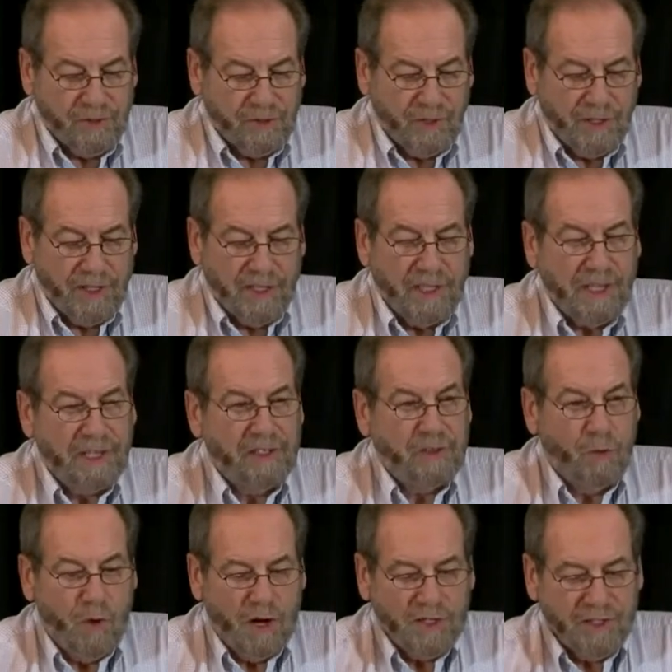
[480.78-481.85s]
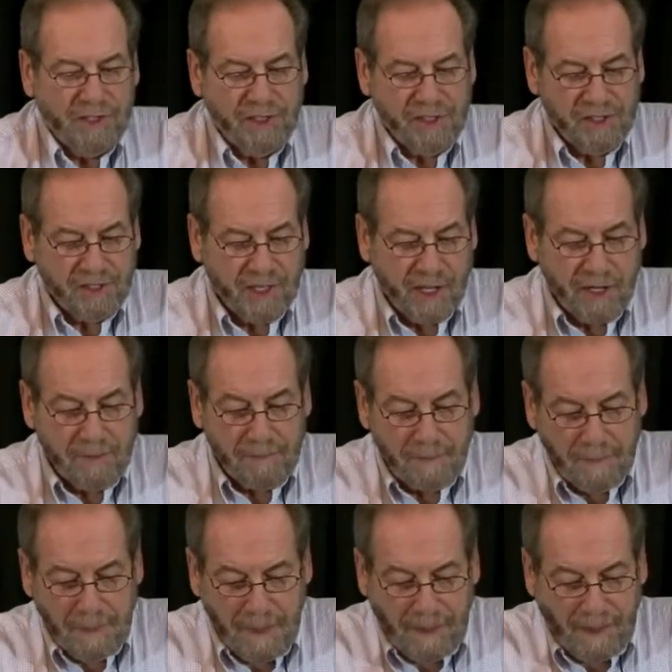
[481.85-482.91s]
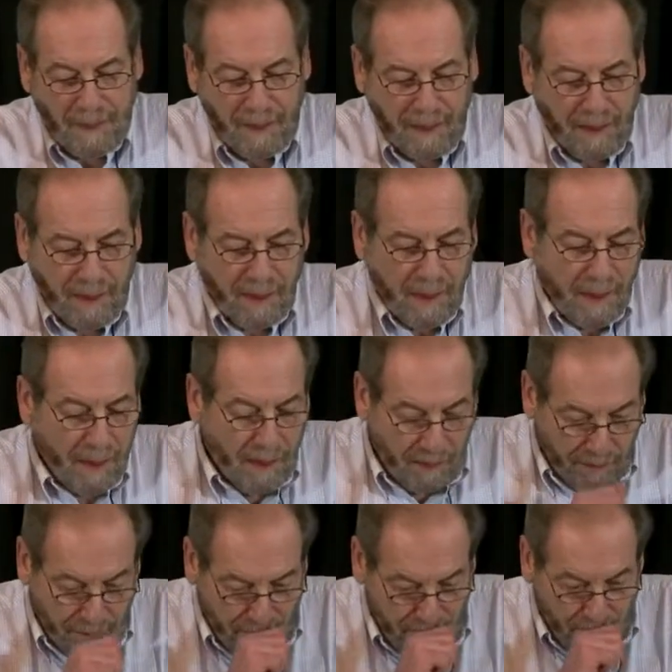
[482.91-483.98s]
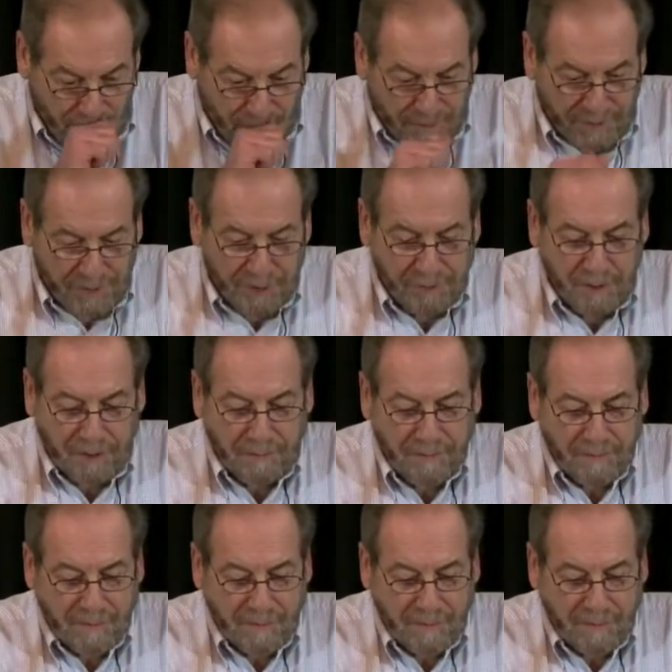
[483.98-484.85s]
starting to get into Washington State. Excuse me.